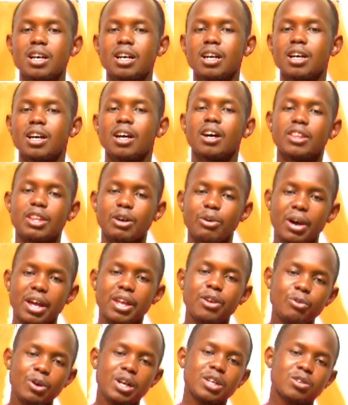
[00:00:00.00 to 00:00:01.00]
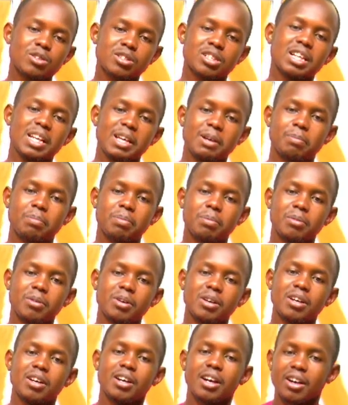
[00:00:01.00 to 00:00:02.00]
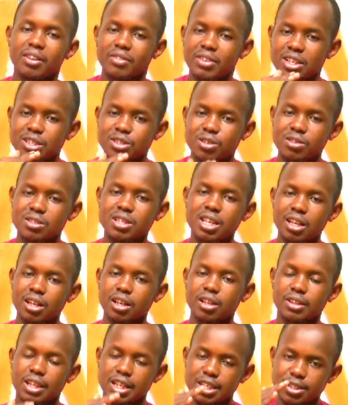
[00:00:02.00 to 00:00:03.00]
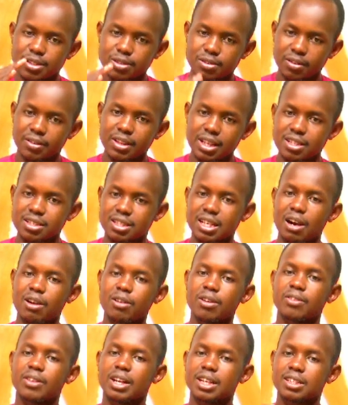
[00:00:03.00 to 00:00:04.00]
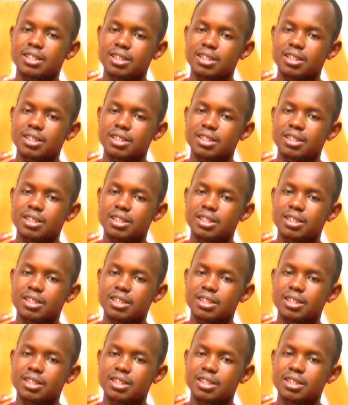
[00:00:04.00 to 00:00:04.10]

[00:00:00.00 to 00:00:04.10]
the way you went to sleep, the soothing sound that